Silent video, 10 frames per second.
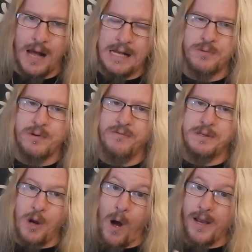as we've
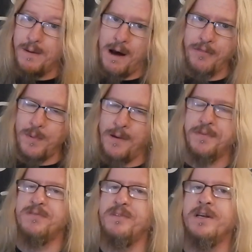been talking about
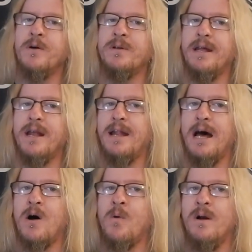throughout this video and, and
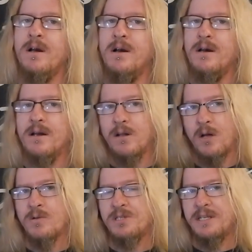how
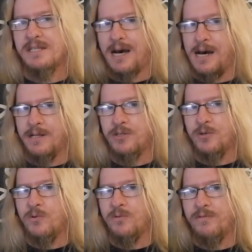closely tied
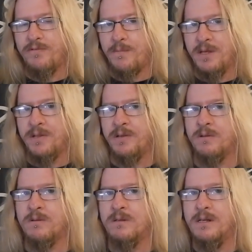to
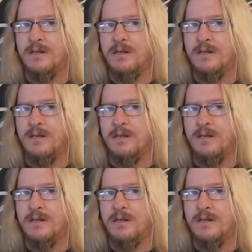familial,